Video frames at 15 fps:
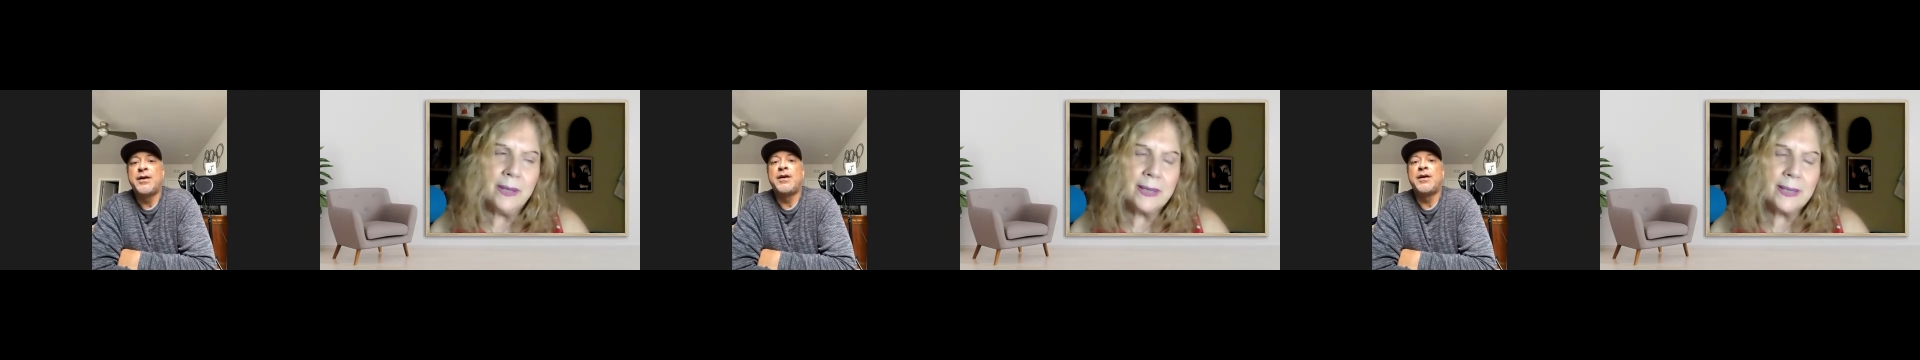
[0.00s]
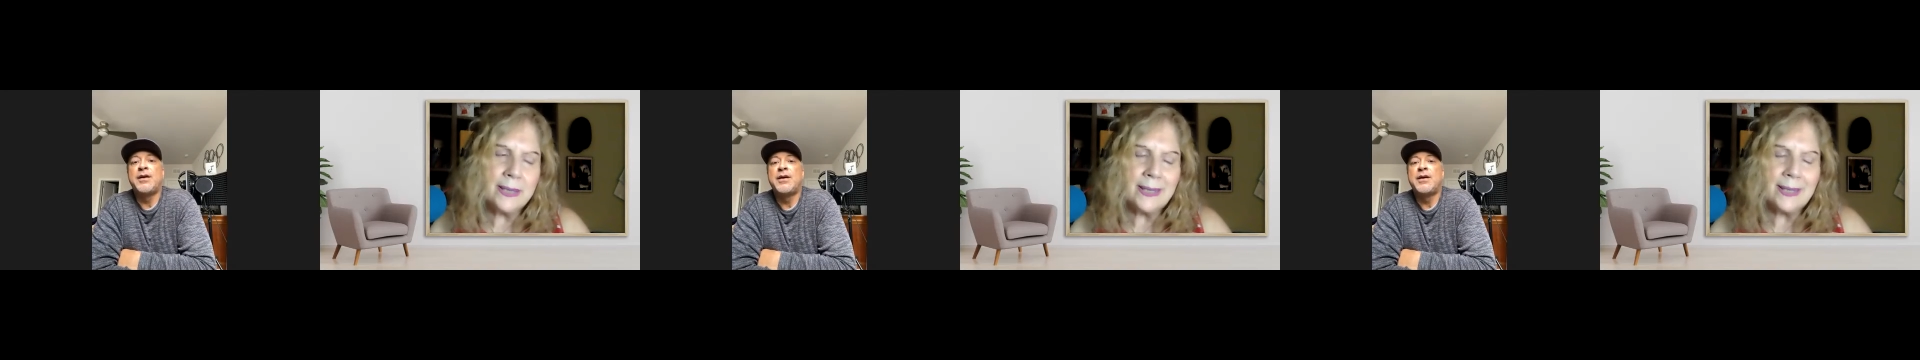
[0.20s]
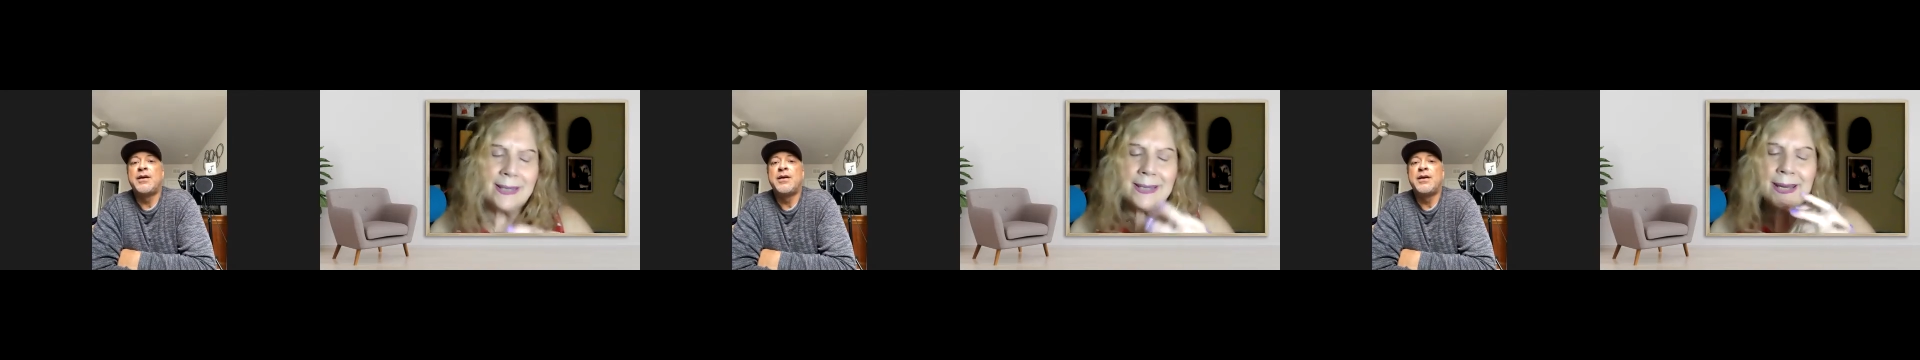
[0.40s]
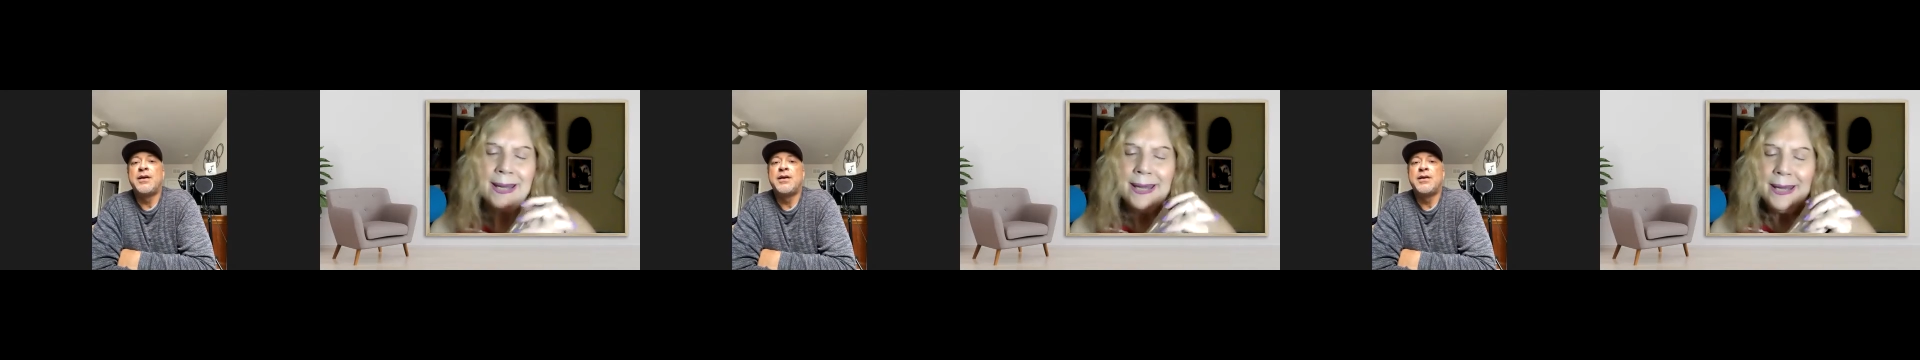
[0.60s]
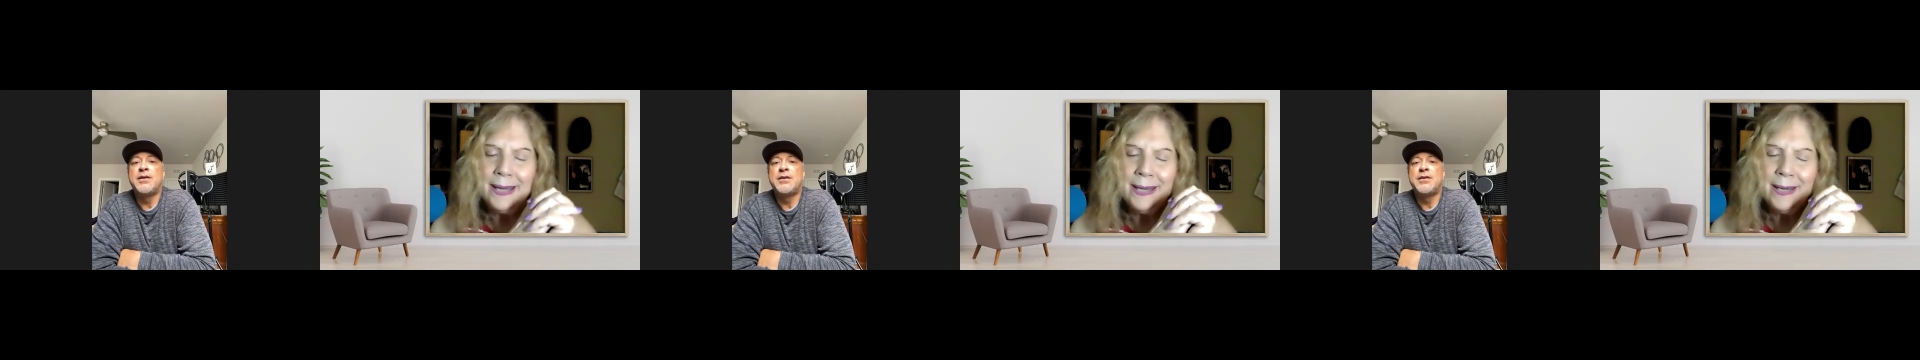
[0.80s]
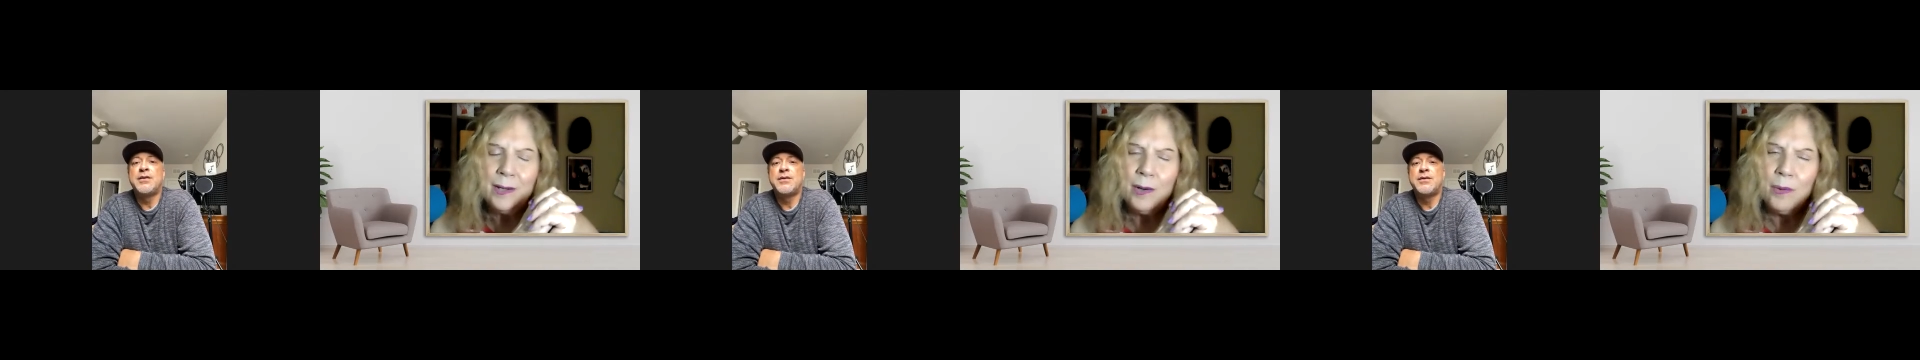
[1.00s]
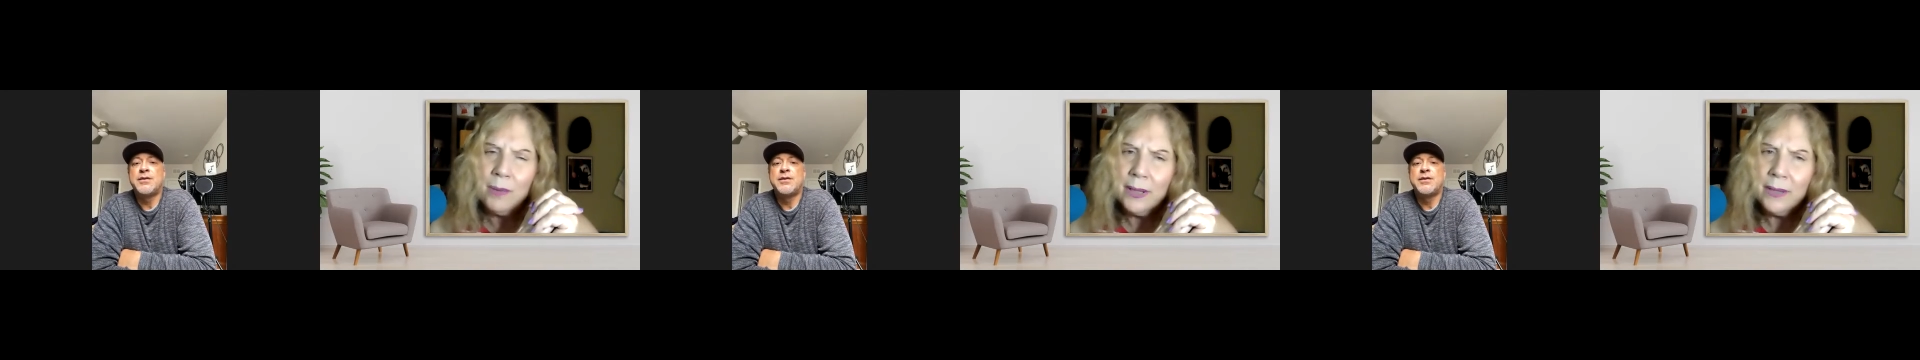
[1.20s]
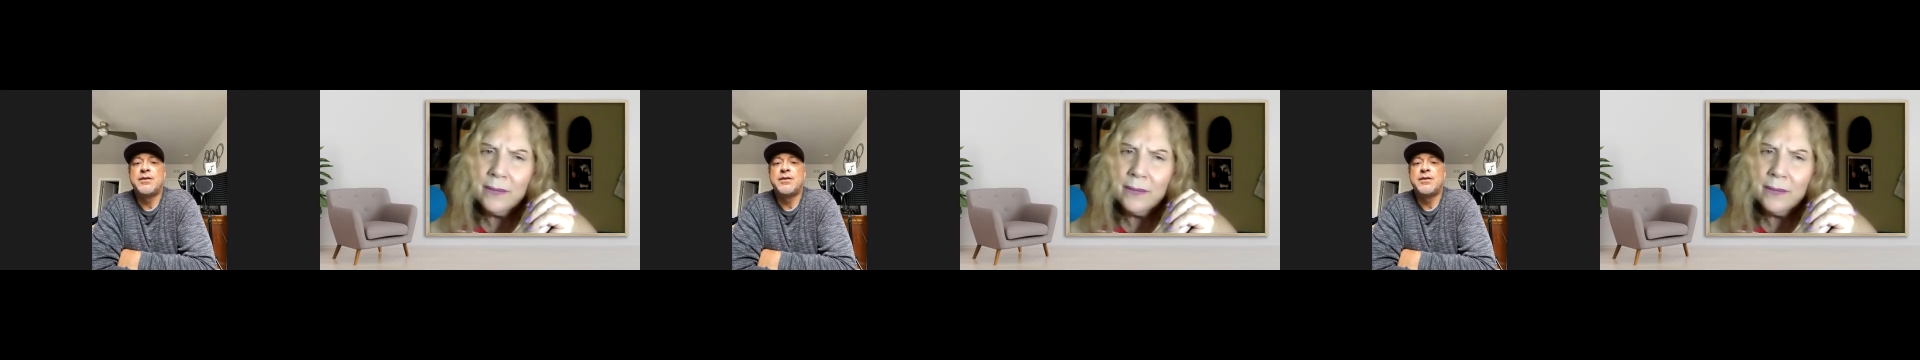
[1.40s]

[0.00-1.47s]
that says, you know what,